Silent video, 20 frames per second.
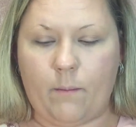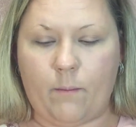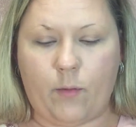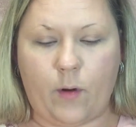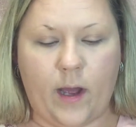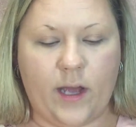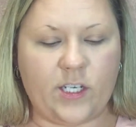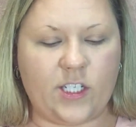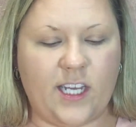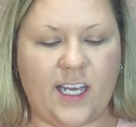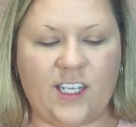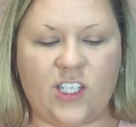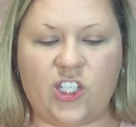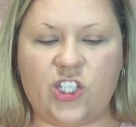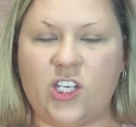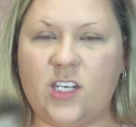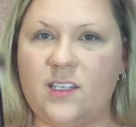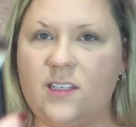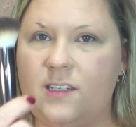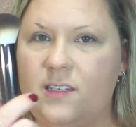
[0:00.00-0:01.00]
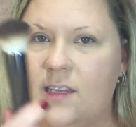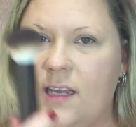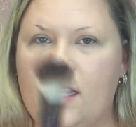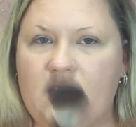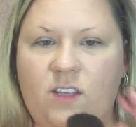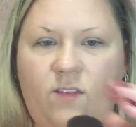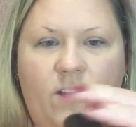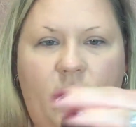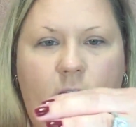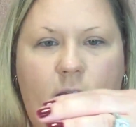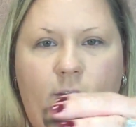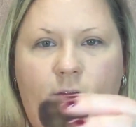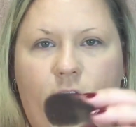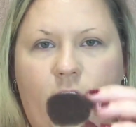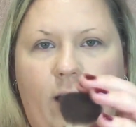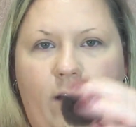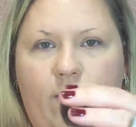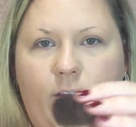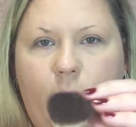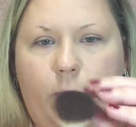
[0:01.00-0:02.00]
brush. It's a very
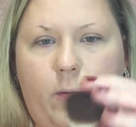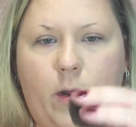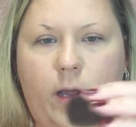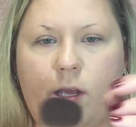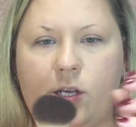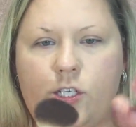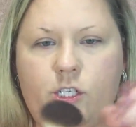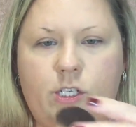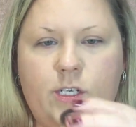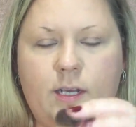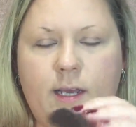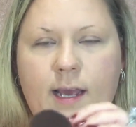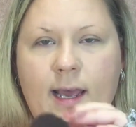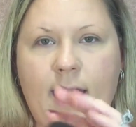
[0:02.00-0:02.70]
fluffy brush,